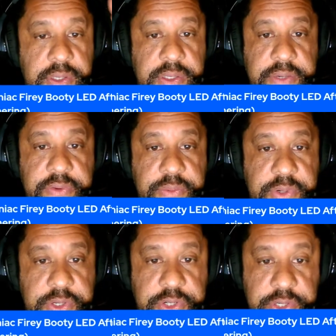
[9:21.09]
thank you very
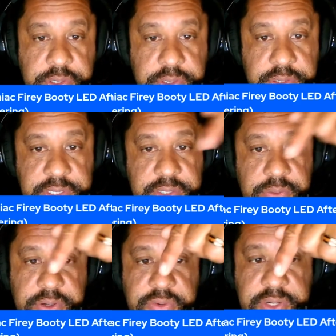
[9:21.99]
much.
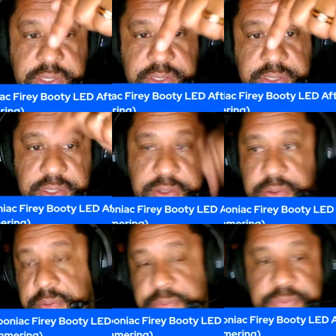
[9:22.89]
That's why I've got the sale.